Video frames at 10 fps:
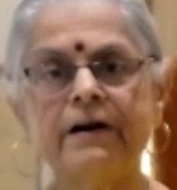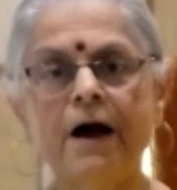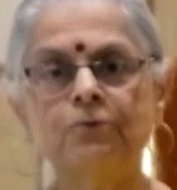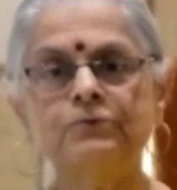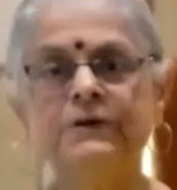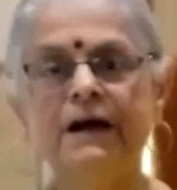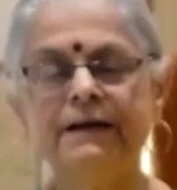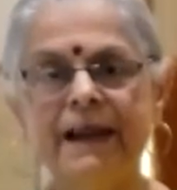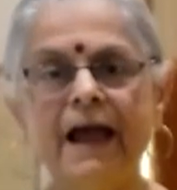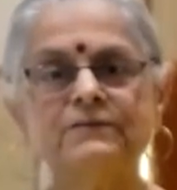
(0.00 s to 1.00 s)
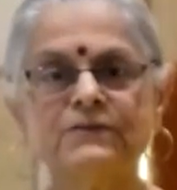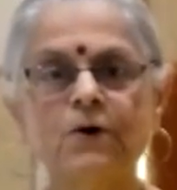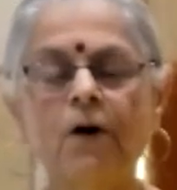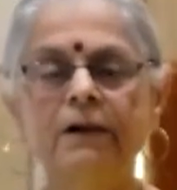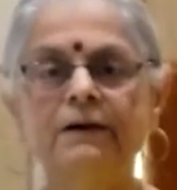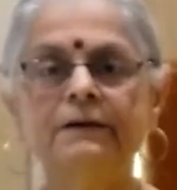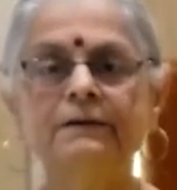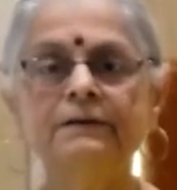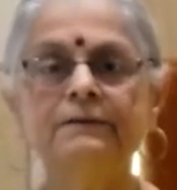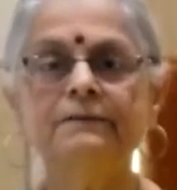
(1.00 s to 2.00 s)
renowned tax scholar,